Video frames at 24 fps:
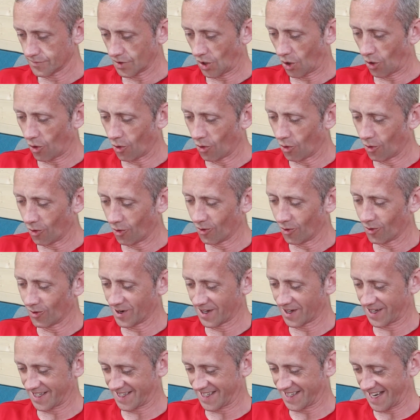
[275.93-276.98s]
Oh,
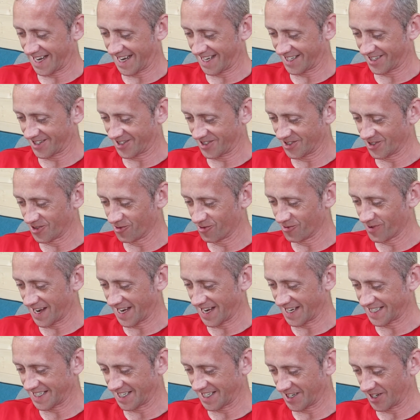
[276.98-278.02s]
look at that. There's no way
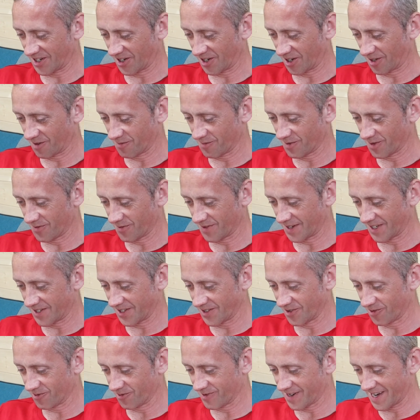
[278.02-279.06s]
he's getting another move in.
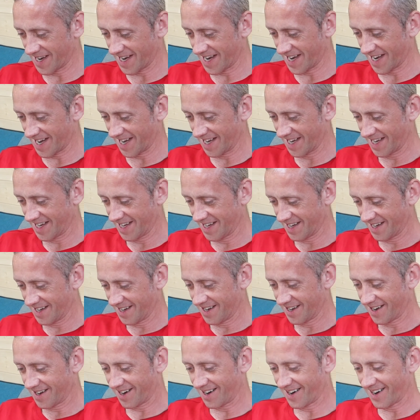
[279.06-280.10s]
No way.
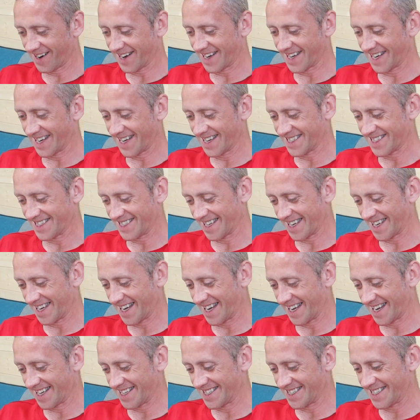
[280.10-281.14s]
Oh, ah, yes, He
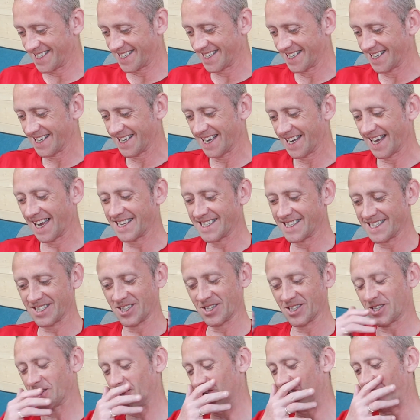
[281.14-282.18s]
is. Is it
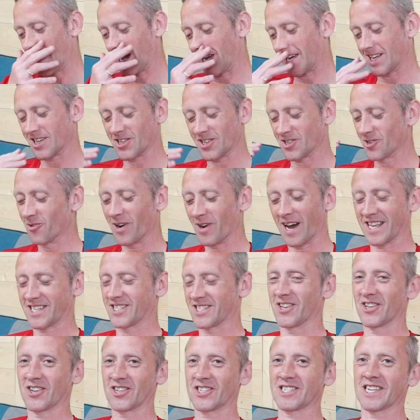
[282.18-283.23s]
just a dragon? There's no way it's
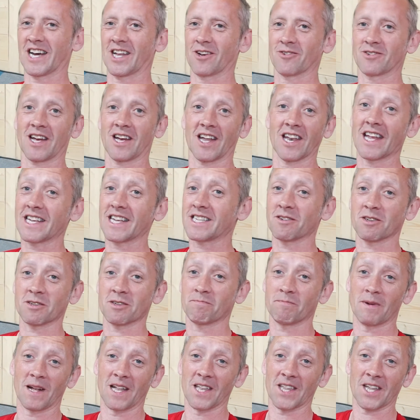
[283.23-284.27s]
another shadows. Unless he's
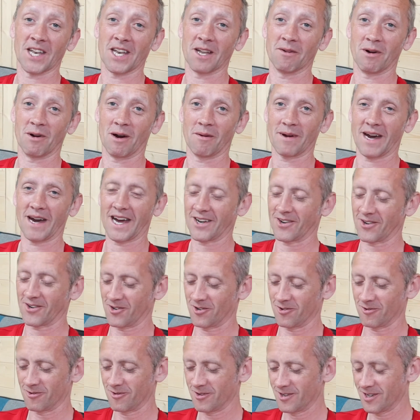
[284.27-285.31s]
building them up. I don't
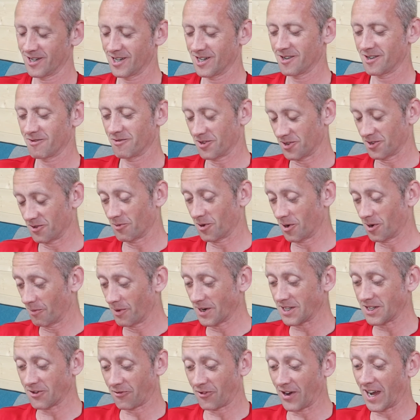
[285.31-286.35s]
know. Well, we're
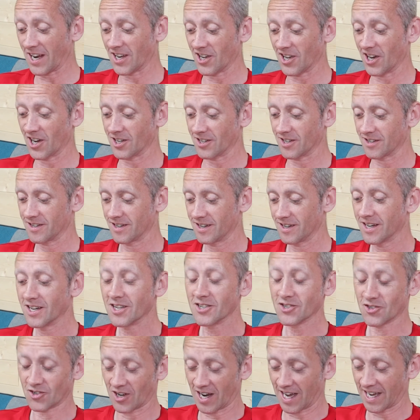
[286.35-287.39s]
about to find out.
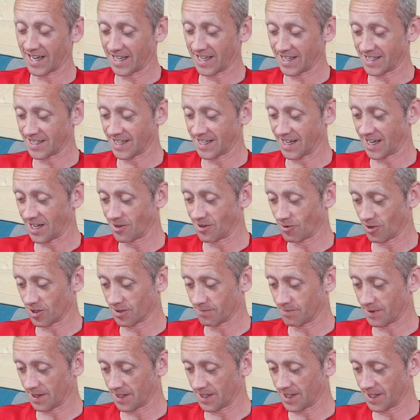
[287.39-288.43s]
Dragon, yeah, he was
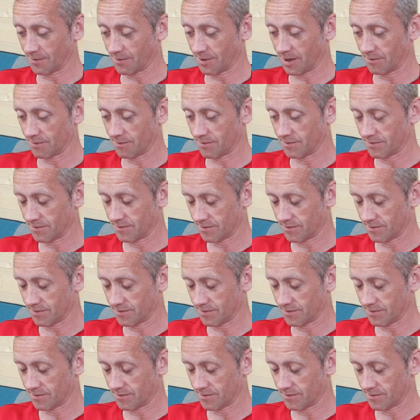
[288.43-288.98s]
building them up.